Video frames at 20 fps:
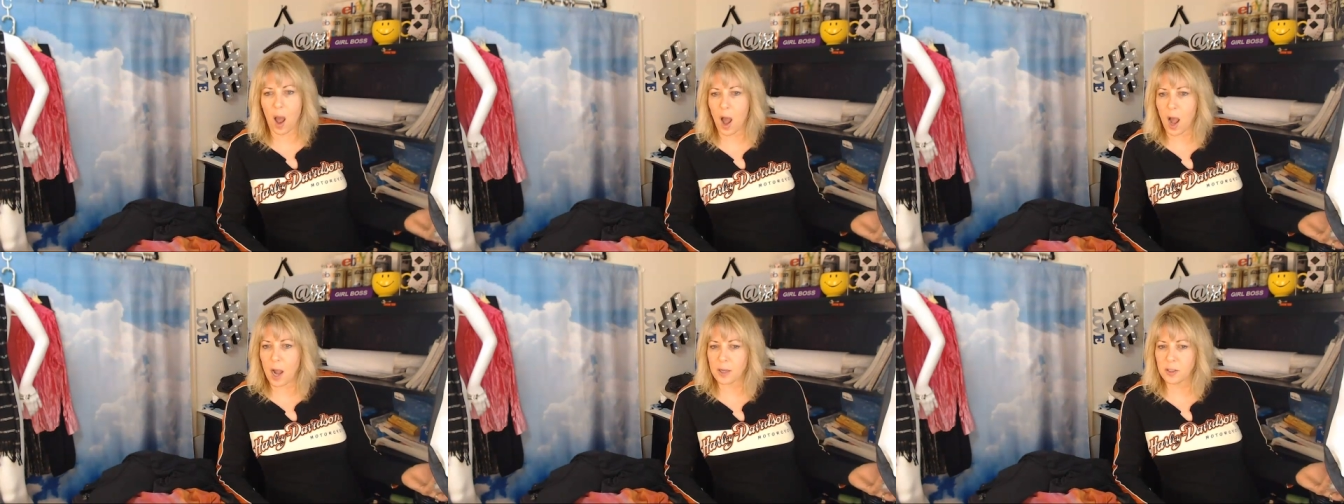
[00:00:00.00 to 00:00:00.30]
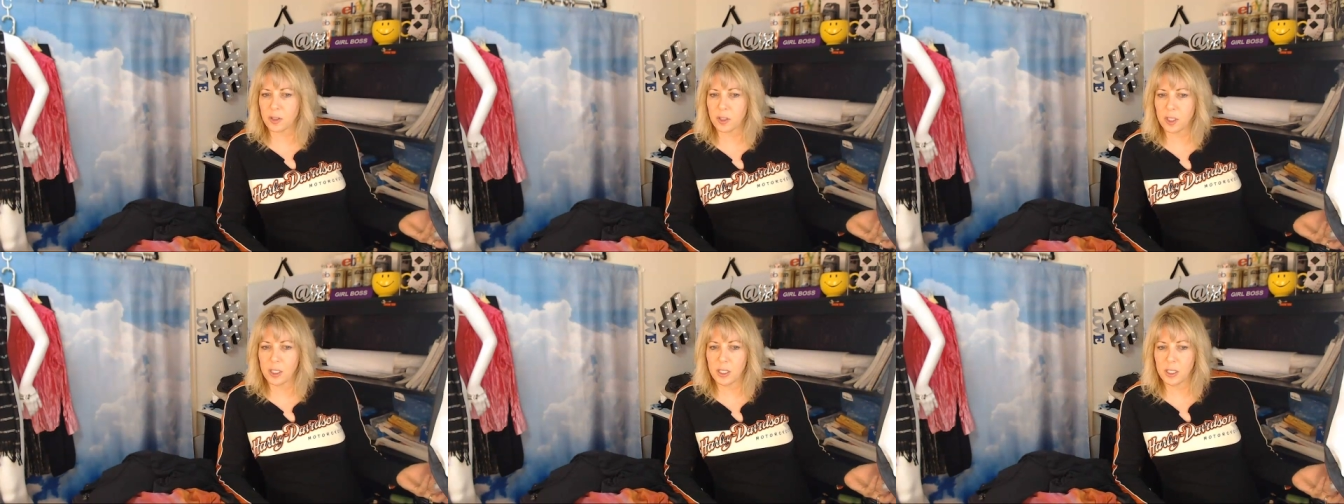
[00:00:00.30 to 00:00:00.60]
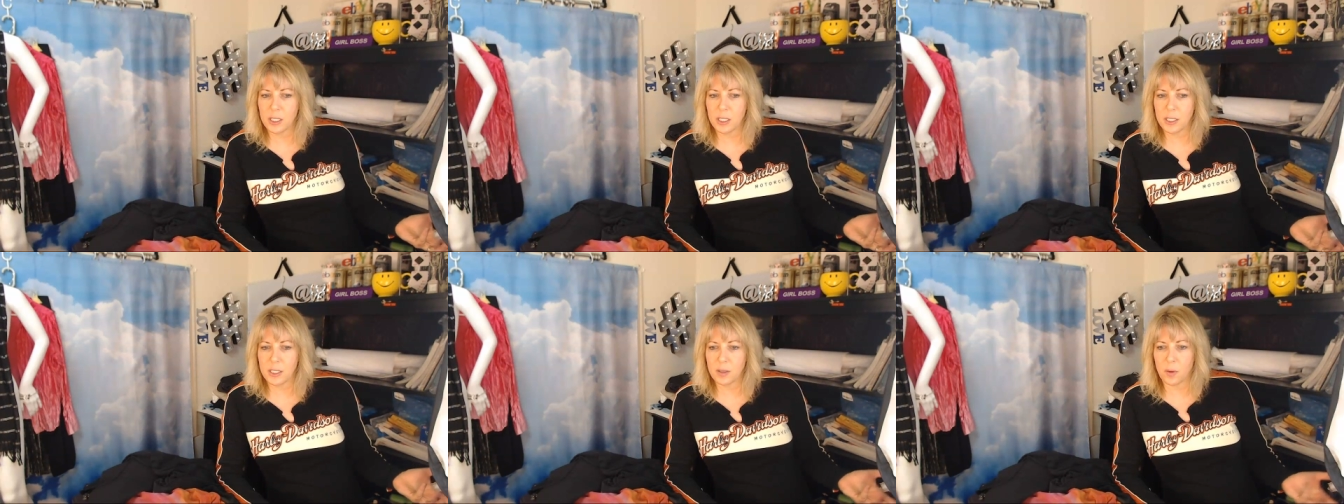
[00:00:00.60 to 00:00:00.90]

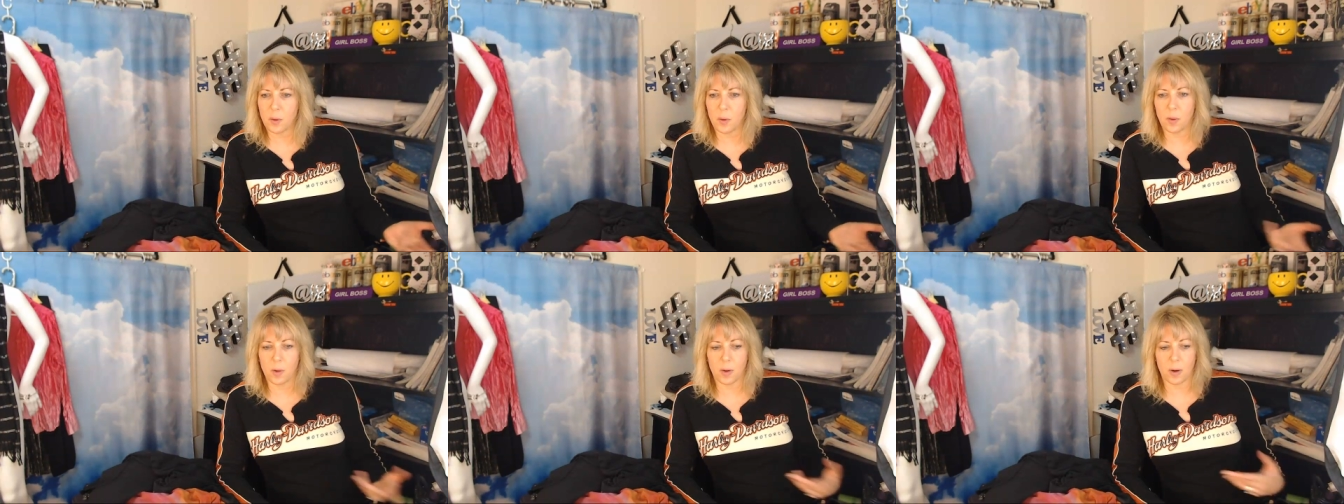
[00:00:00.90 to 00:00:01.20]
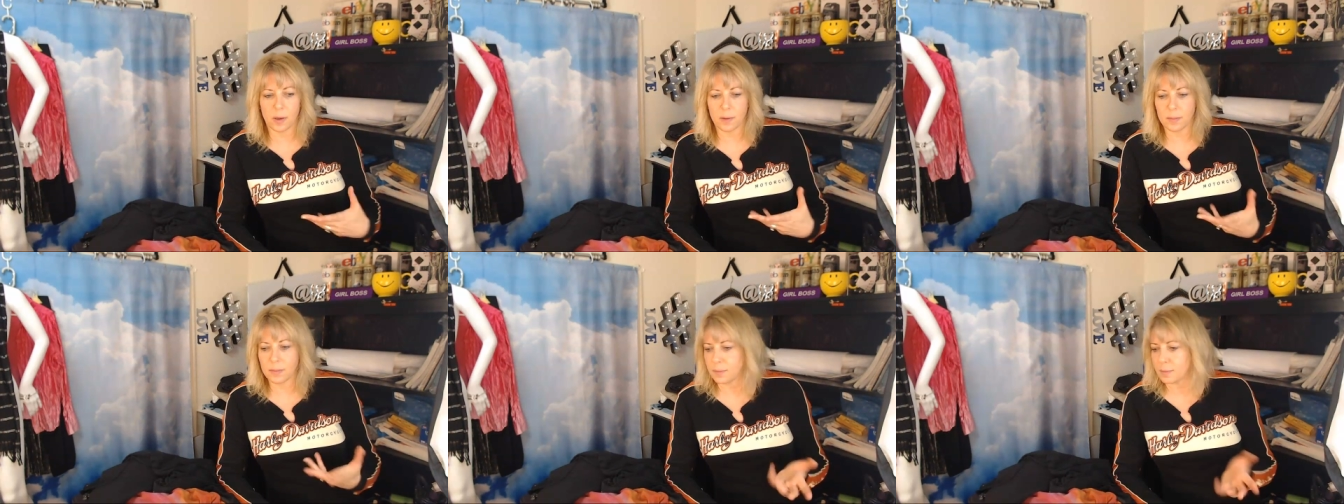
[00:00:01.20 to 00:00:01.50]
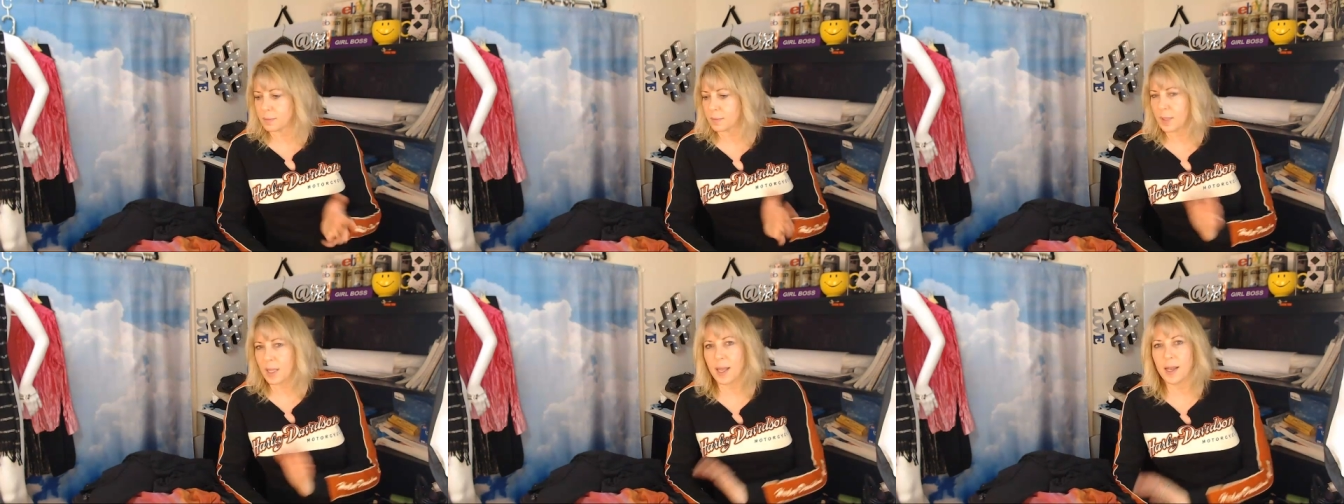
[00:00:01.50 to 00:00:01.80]
auction or
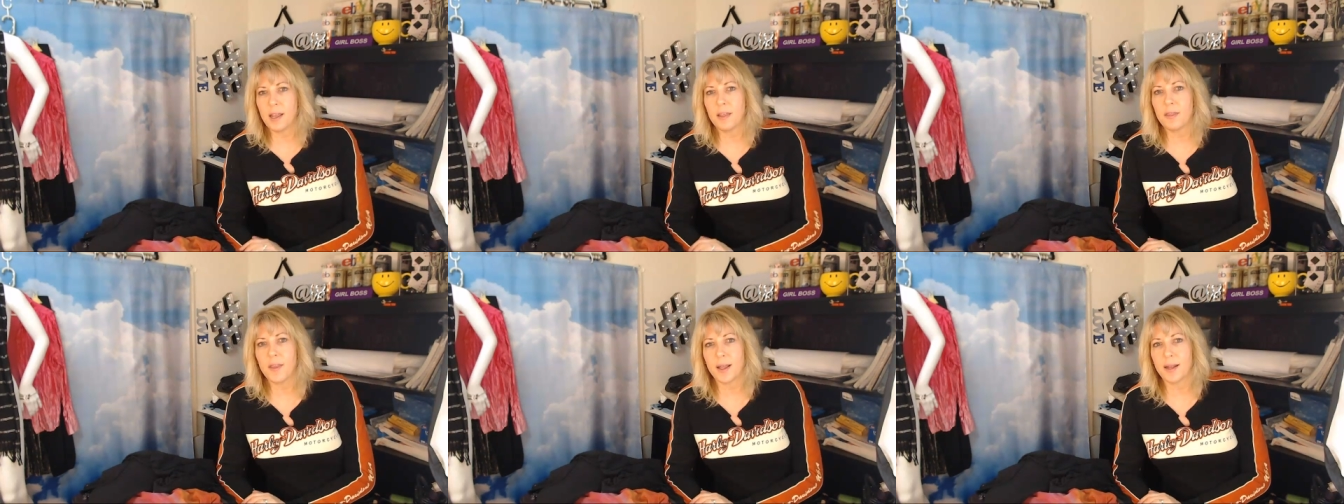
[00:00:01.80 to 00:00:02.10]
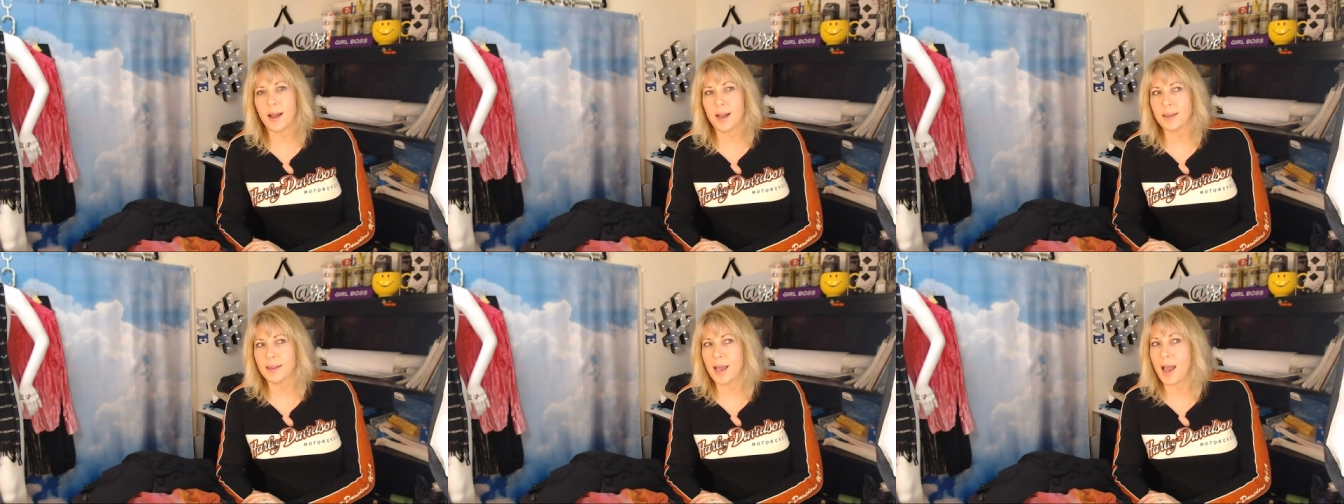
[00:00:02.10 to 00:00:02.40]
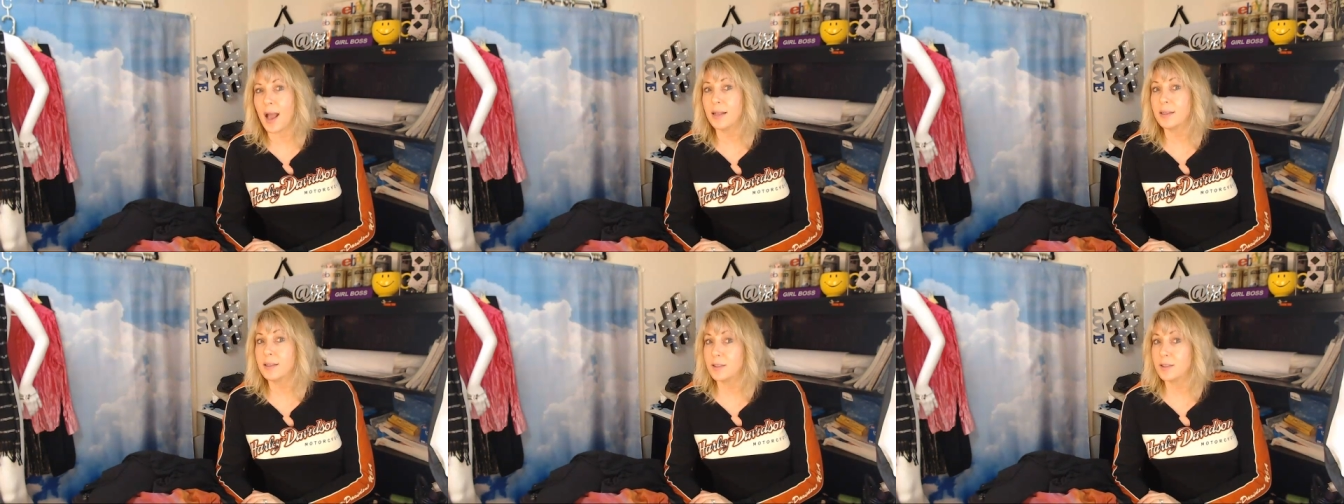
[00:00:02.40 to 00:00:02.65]
anything like that.